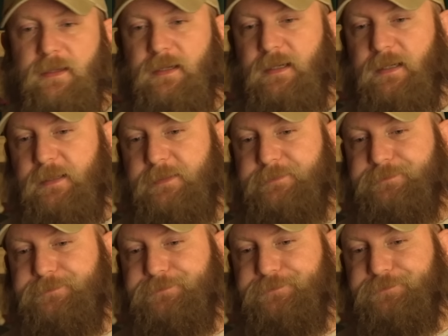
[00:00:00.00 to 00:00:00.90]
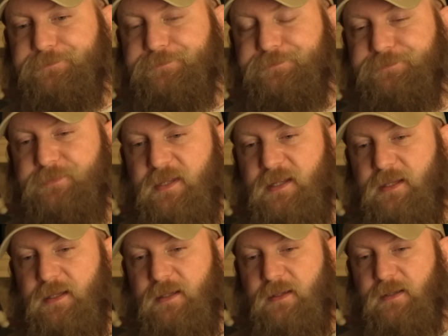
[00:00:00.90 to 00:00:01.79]
um,
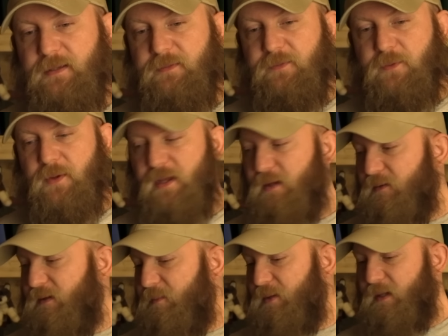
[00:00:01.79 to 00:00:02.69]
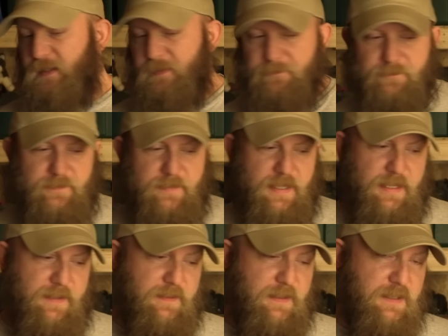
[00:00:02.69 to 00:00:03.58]
for the guilty plea.
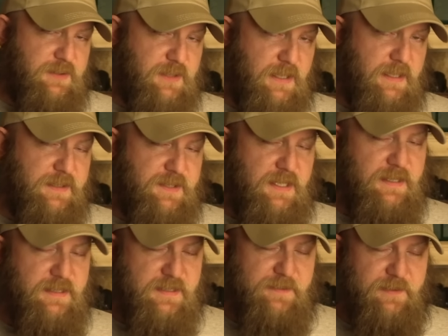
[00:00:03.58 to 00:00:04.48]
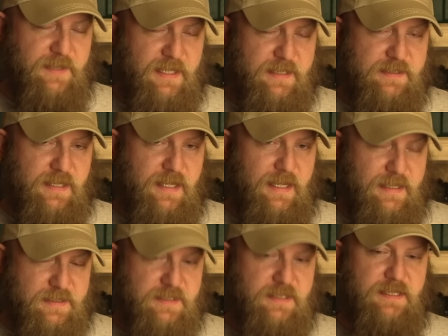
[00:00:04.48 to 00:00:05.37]
And the judge in the civil case
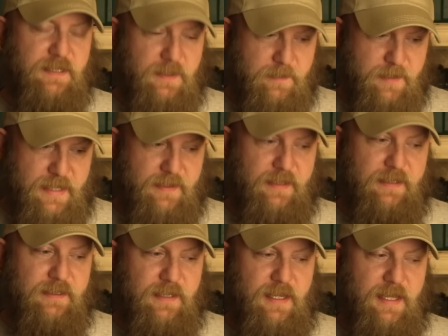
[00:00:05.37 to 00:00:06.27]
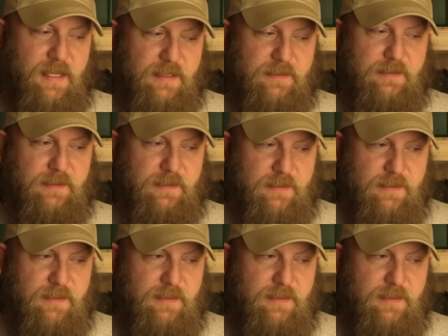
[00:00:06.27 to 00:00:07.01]
asked about it, and